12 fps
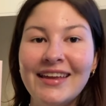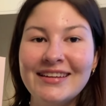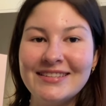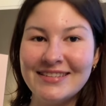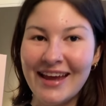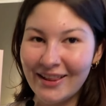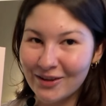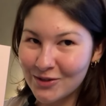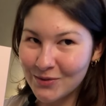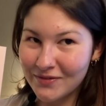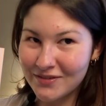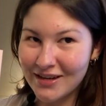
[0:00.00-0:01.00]
It is Taylor
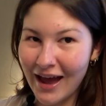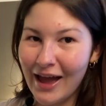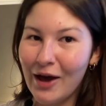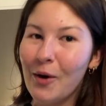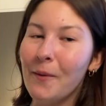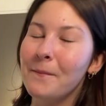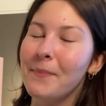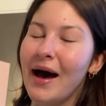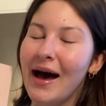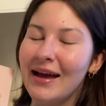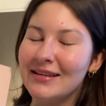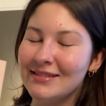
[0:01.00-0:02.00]
Swift Style
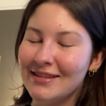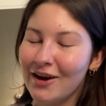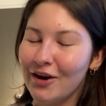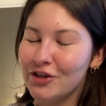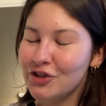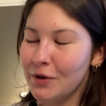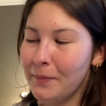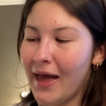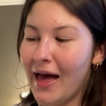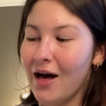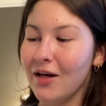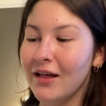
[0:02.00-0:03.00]
by Sarah
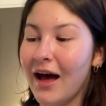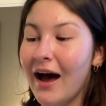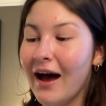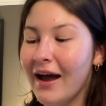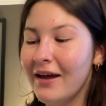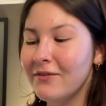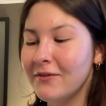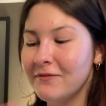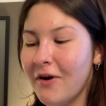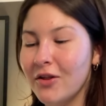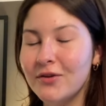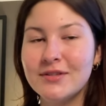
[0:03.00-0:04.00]
Chappell. I've
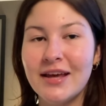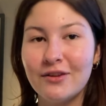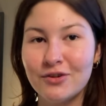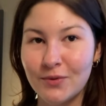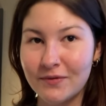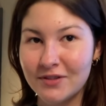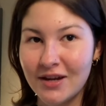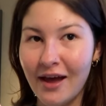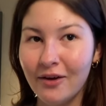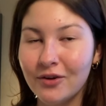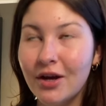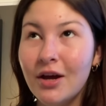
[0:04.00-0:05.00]
followed Taylor Swift
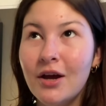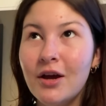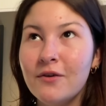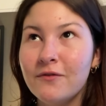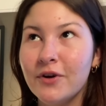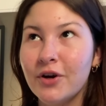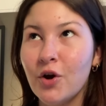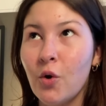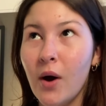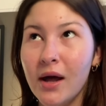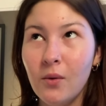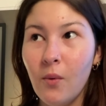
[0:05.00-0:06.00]
Styled for
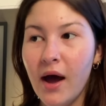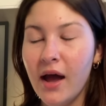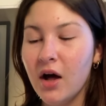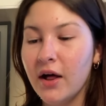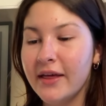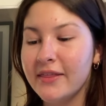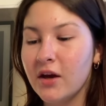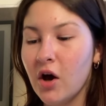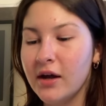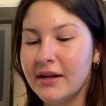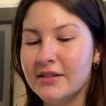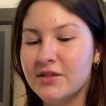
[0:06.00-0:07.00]
quite a while, I think
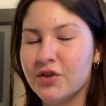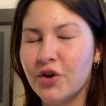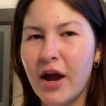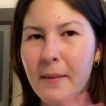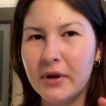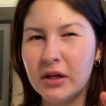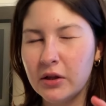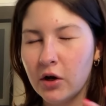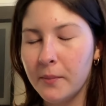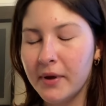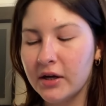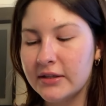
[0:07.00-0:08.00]
on Instagram and a little
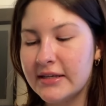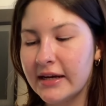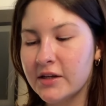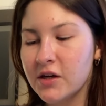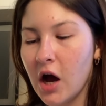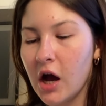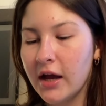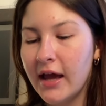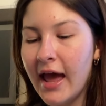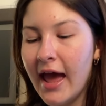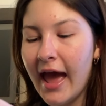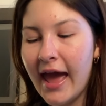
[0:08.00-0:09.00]
bit on TikTok,
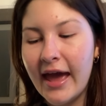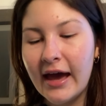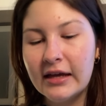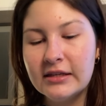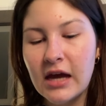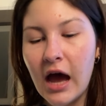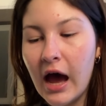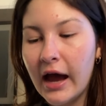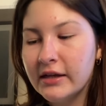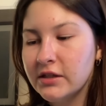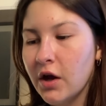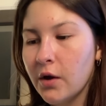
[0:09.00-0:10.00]
and I
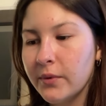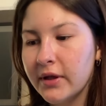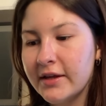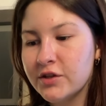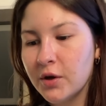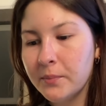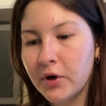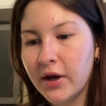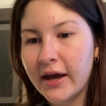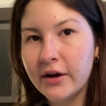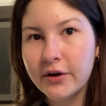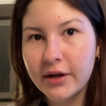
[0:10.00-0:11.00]
did not realize her book
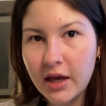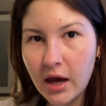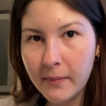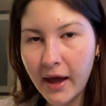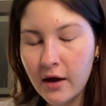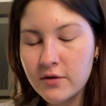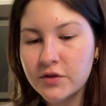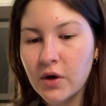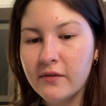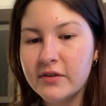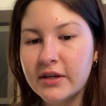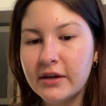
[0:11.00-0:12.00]
had already come out, so
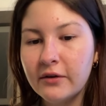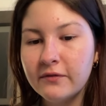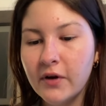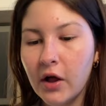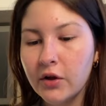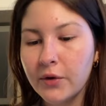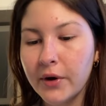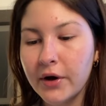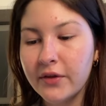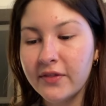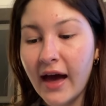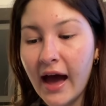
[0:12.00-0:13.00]
obviously I don't follow
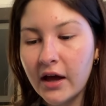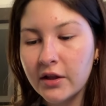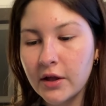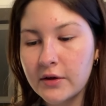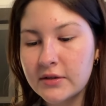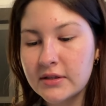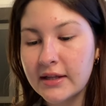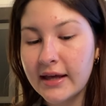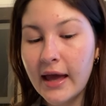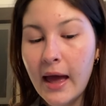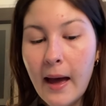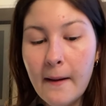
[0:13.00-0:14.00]
her that
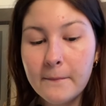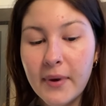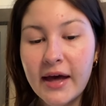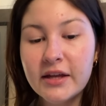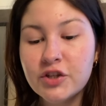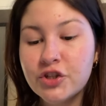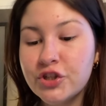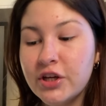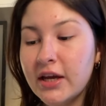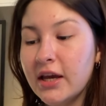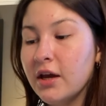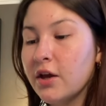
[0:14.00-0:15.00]
closely, but
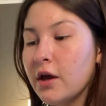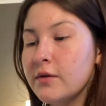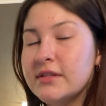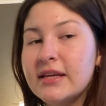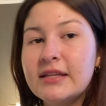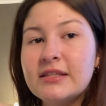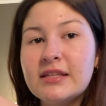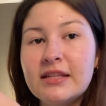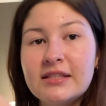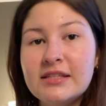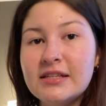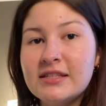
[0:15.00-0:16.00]
she goes into the
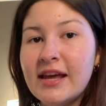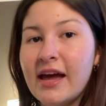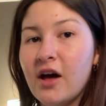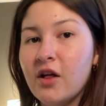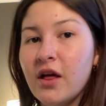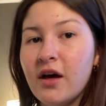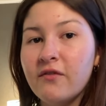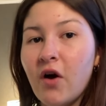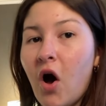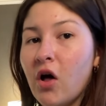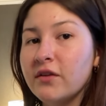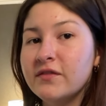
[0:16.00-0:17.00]
detail of
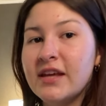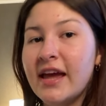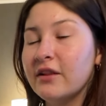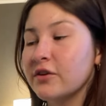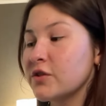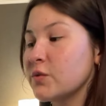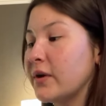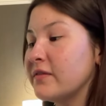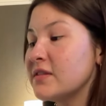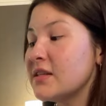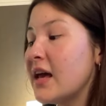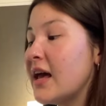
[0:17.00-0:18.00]
all of Taylor
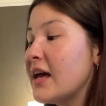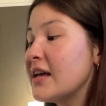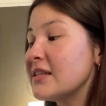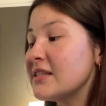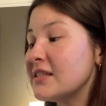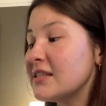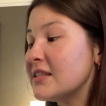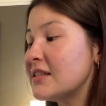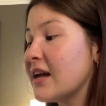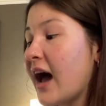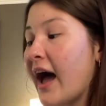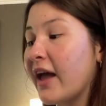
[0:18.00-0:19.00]
Swift's
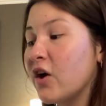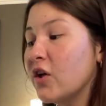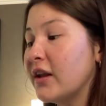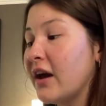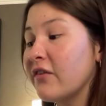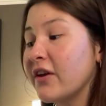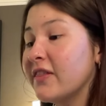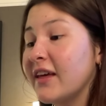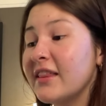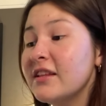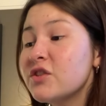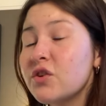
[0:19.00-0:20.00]
style and everything,
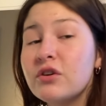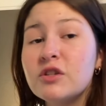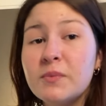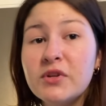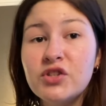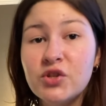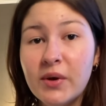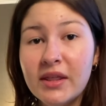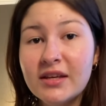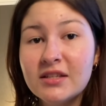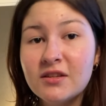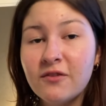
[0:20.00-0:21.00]
and this girl's been doing
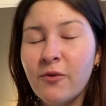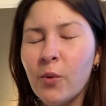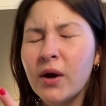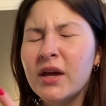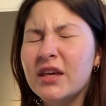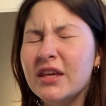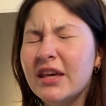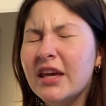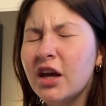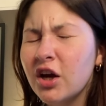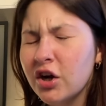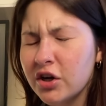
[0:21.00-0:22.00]
this for
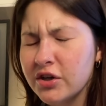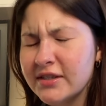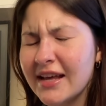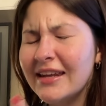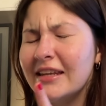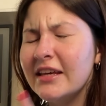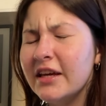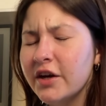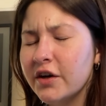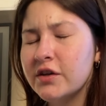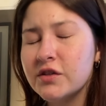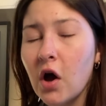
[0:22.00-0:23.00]
years and
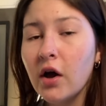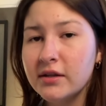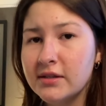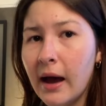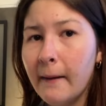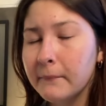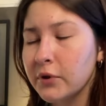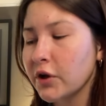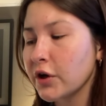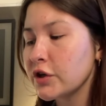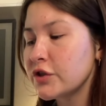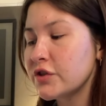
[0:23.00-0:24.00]
years on
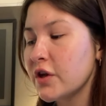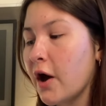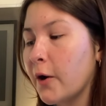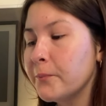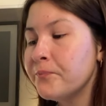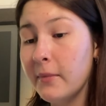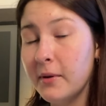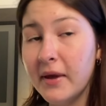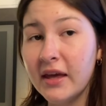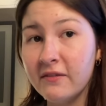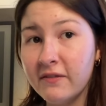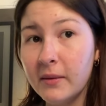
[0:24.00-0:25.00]
Tumblr, so I'm gonna
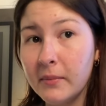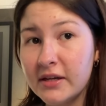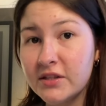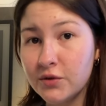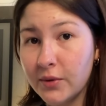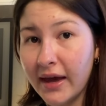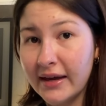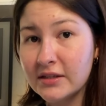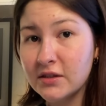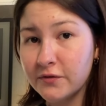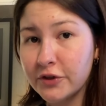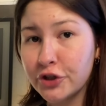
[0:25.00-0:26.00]
make it fit in my
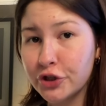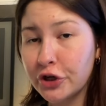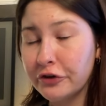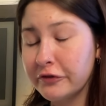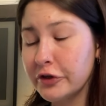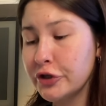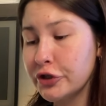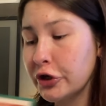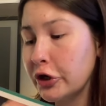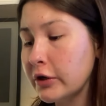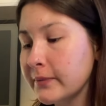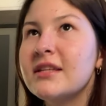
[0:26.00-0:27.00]
suitcase for
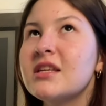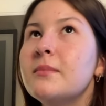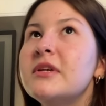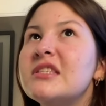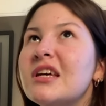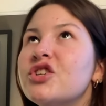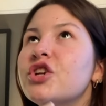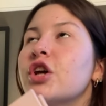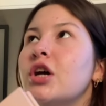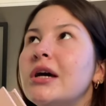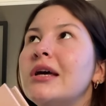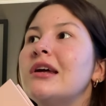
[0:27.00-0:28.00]
sure. It's gonna be such a
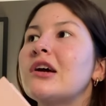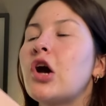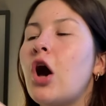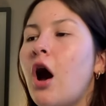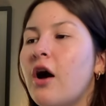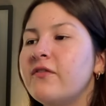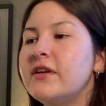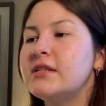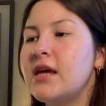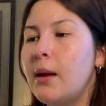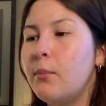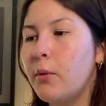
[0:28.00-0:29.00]
good coffee
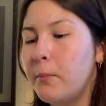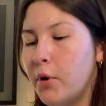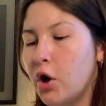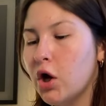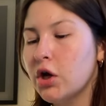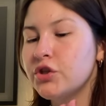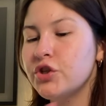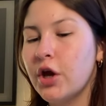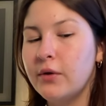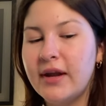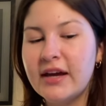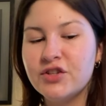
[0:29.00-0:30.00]
table book to
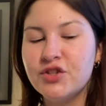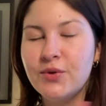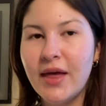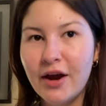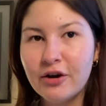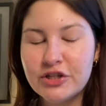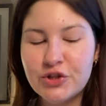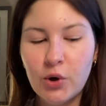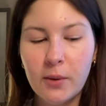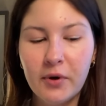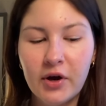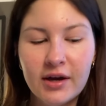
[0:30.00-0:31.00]
go next to the Eras
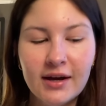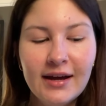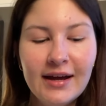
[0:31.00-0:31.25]
Tour book.